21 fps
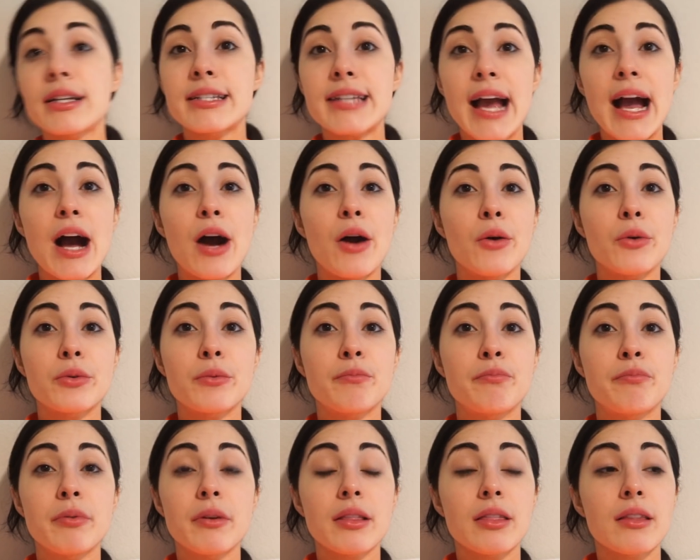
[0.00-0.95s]
down,
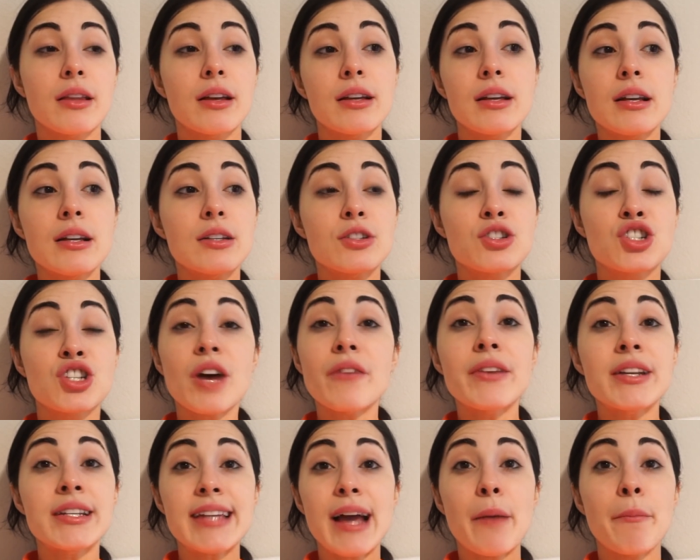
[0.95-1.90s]

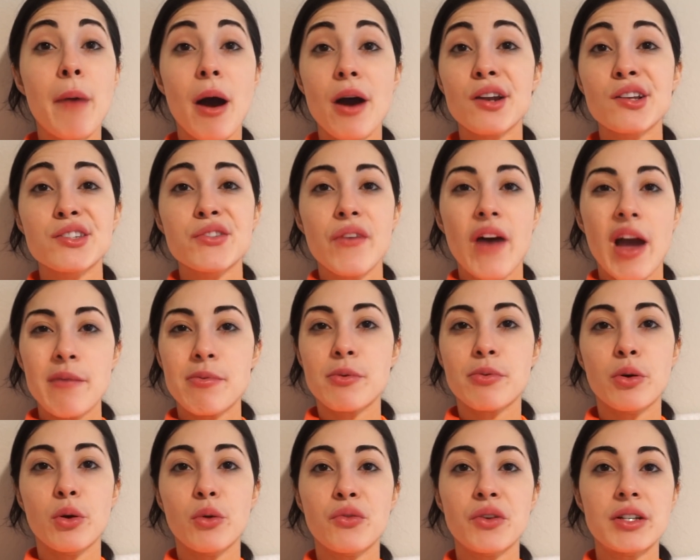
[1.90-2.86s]
shoving down bottles of
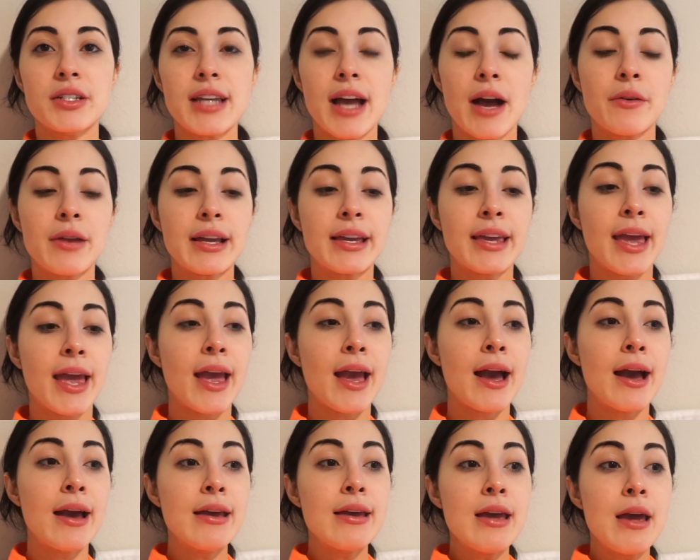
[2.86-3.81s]
ibuprofen down. I
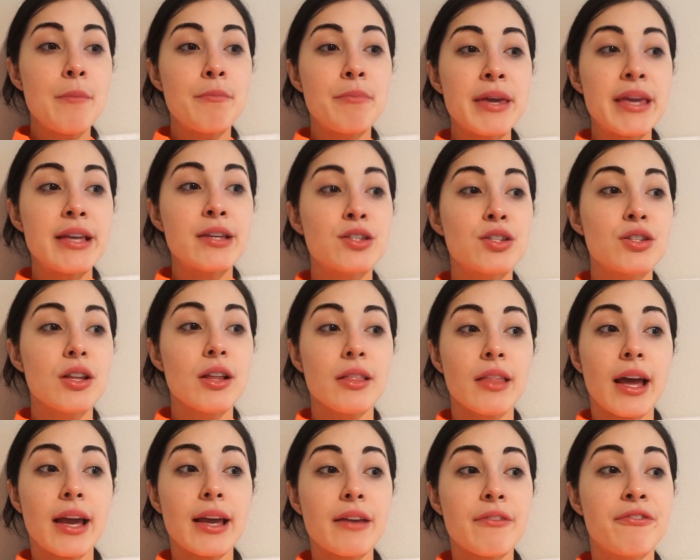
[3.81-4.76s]
can't be
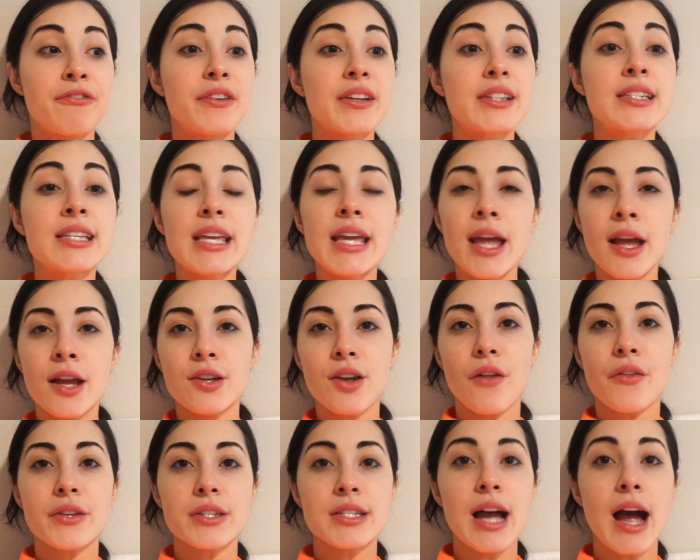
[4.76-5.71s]
like fatigued
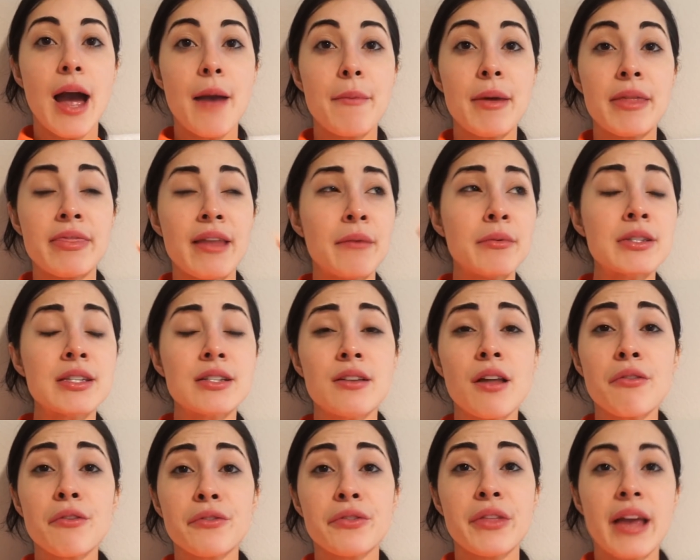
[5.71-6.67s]
all the time. And that was
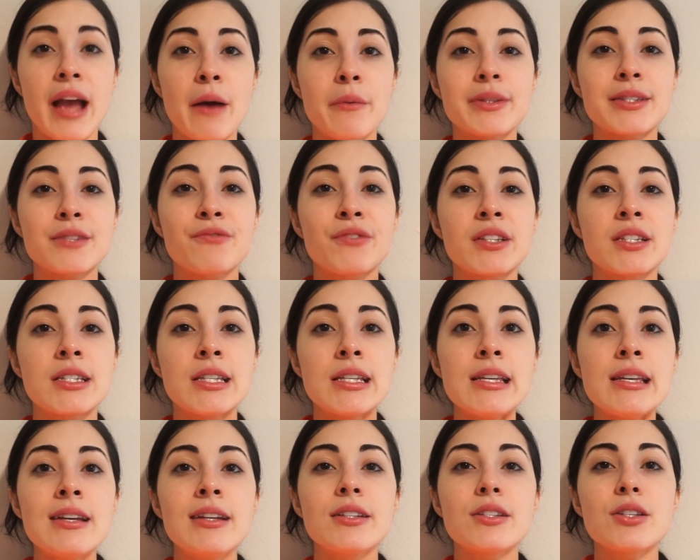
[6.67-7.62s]
another thing, I was
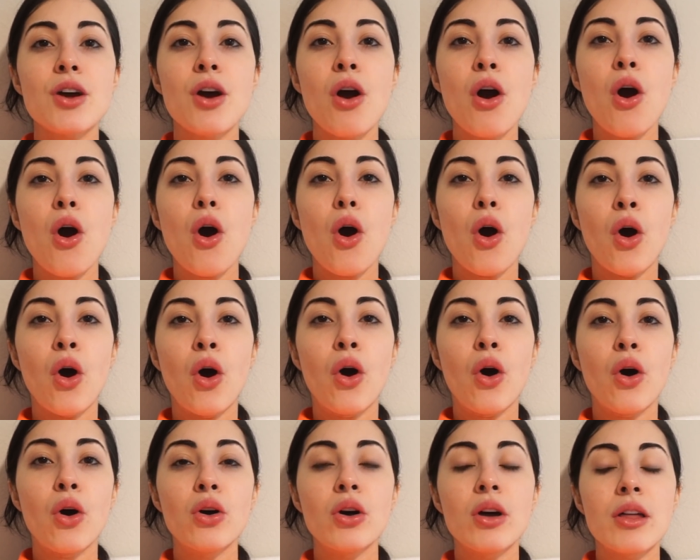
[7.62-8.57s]
fatigued
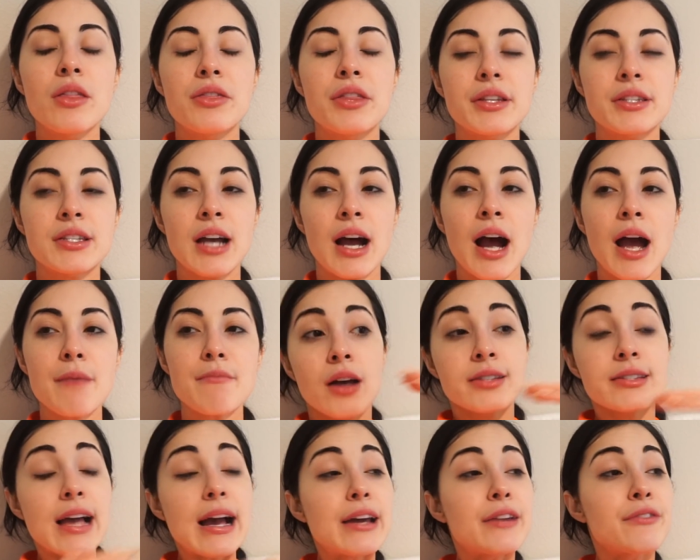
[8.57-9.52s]
all the time.
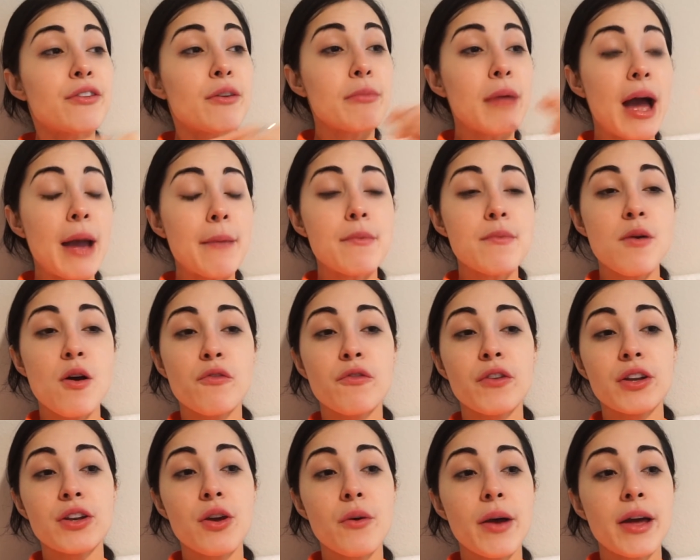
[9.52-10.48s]
Aside from the
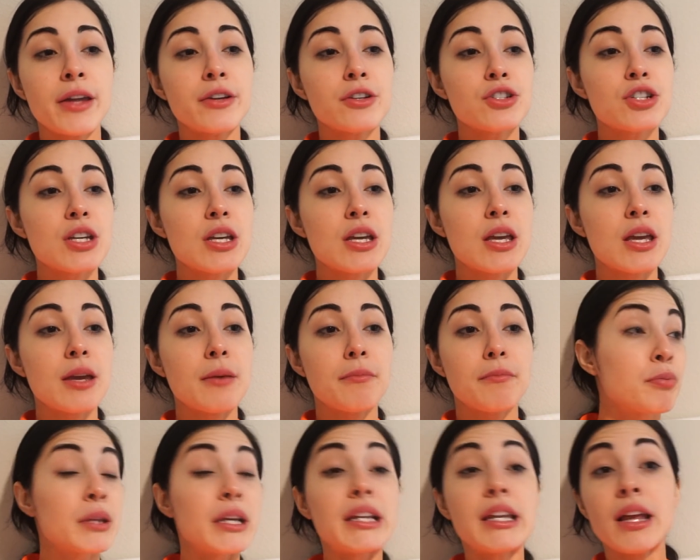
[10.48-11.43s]
ibuprofen, no energy,
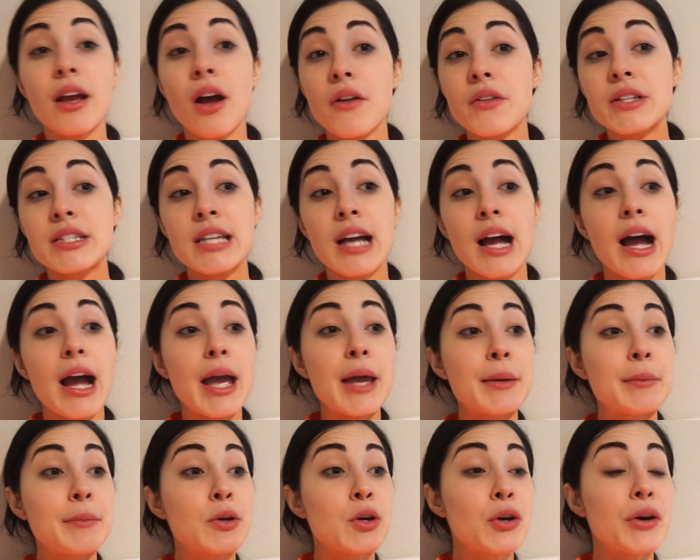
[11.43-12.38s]
bleeding all the
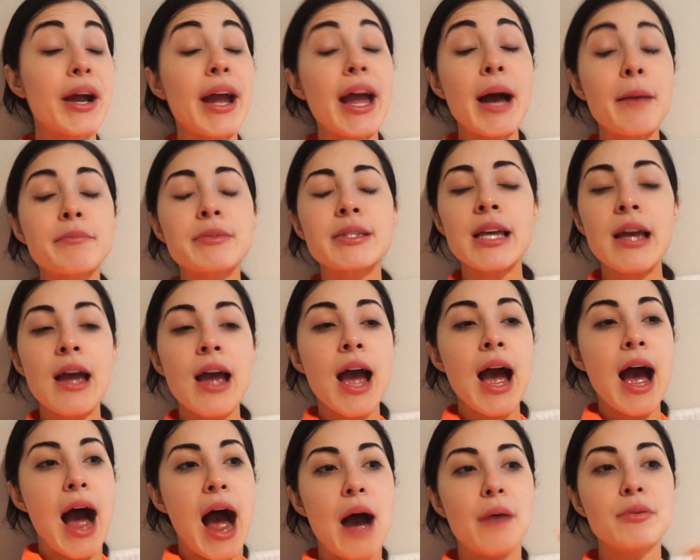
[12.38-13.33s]
time, cramps,
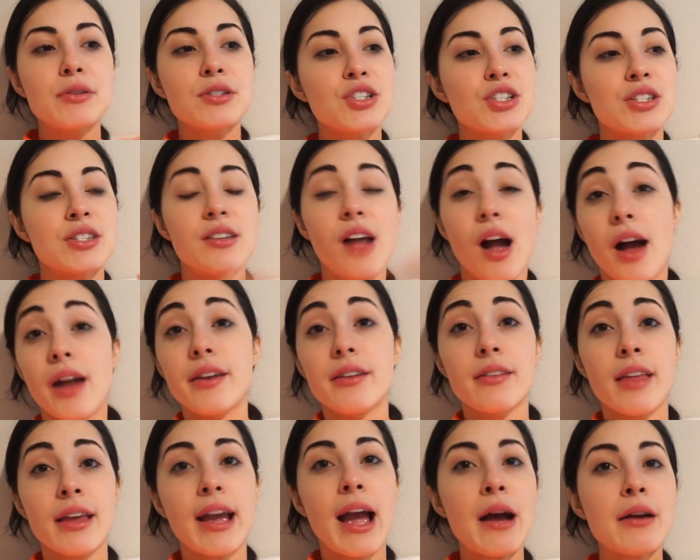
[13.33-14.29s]
I was just done.
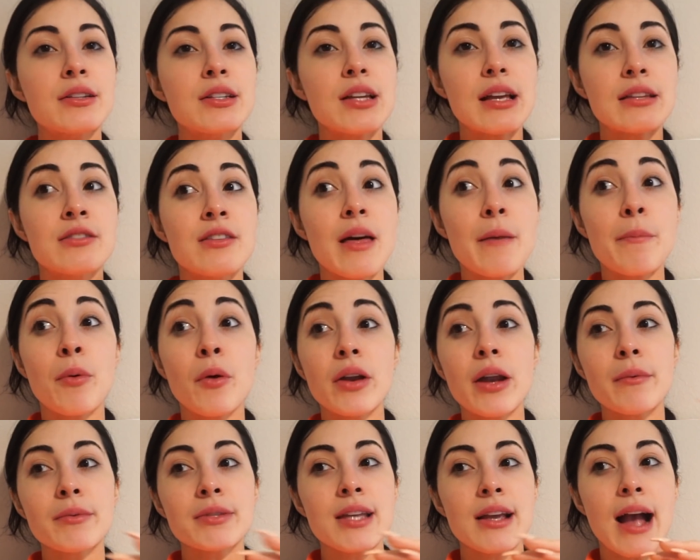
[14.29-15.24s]
Like, to that point,
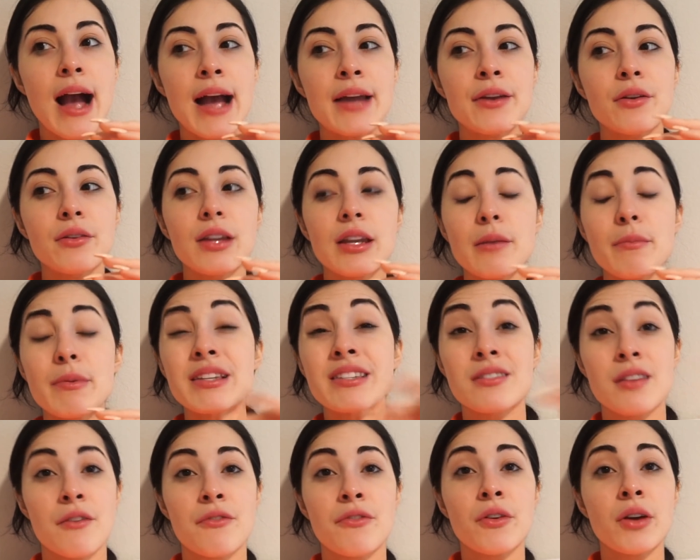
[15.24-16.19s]
I was like, I don't need to be
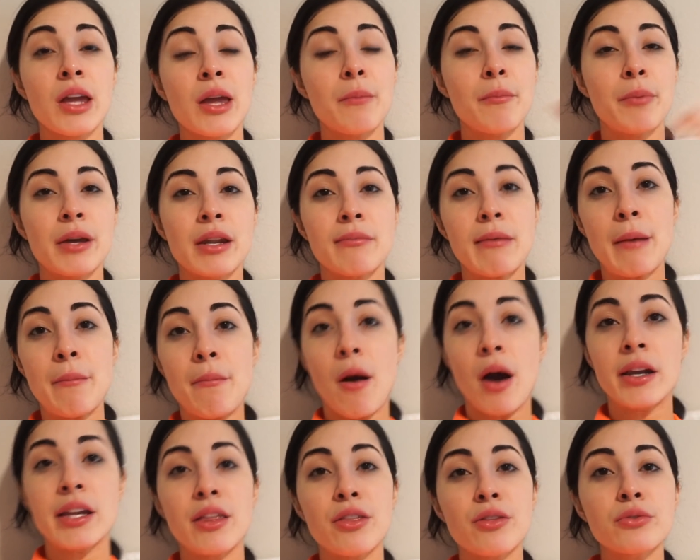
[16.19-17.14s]
suffering and putting my
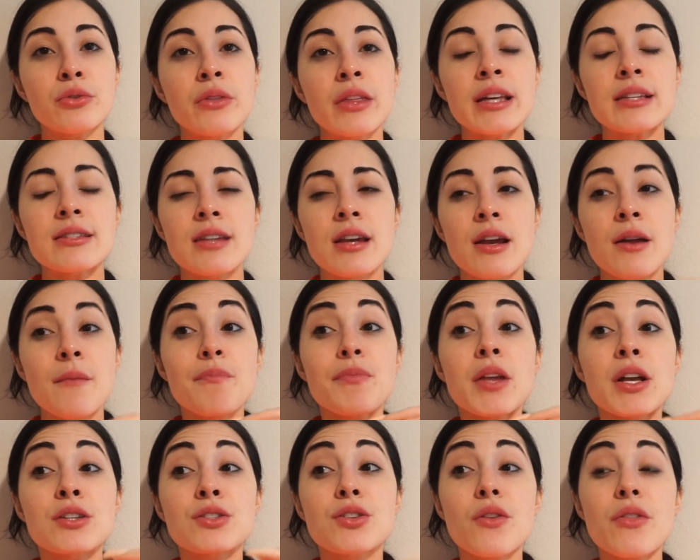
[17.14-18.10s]
body through this.
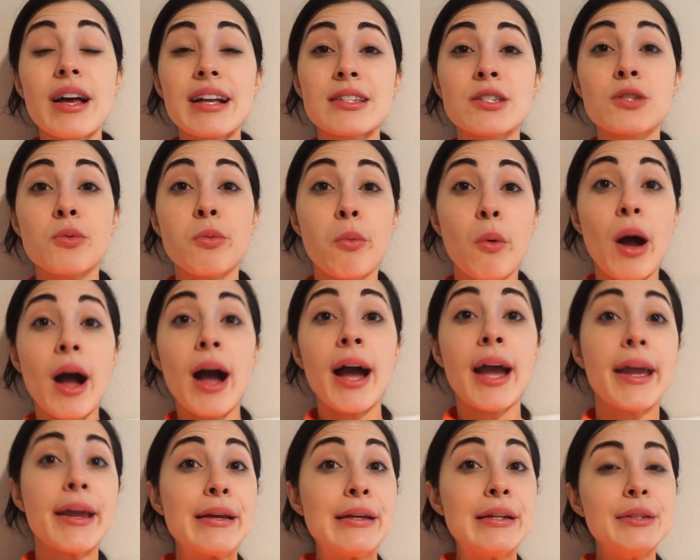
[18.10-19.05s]
So that's
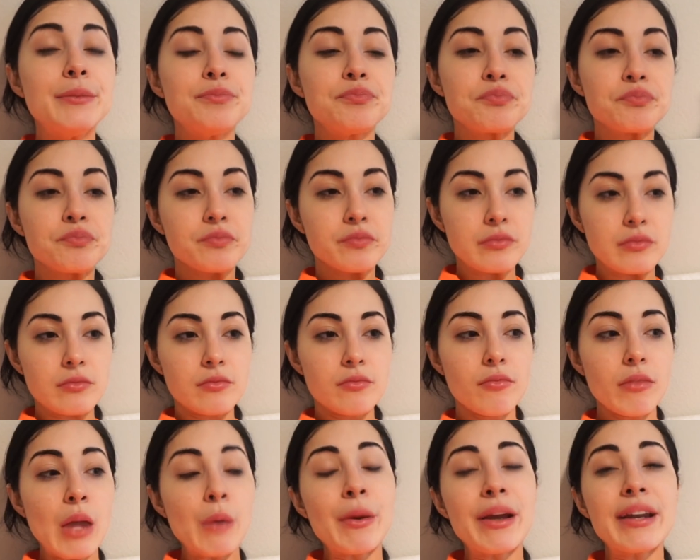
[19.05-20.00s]
why
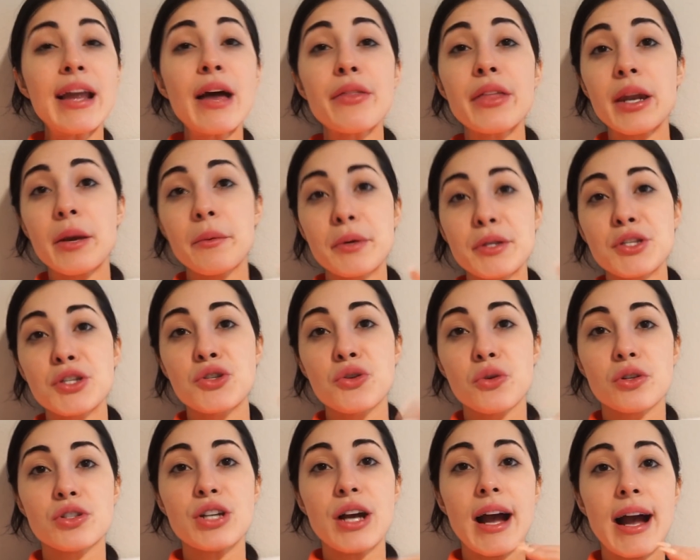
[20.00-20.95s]
right now that I went to
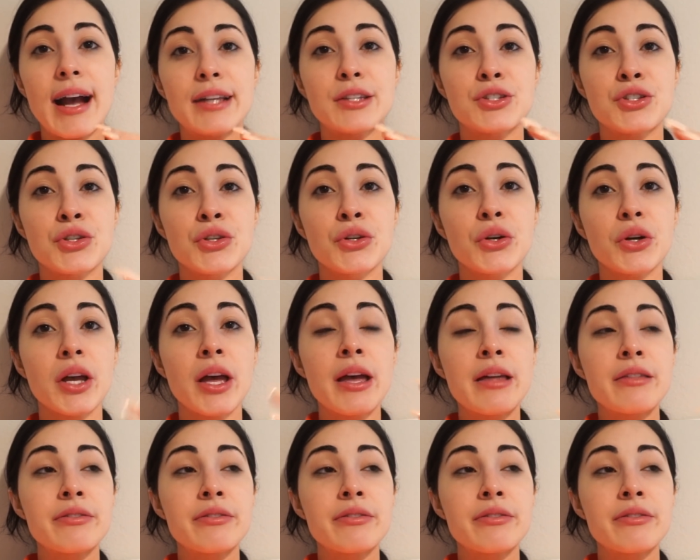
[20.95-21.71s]
Georgia, I took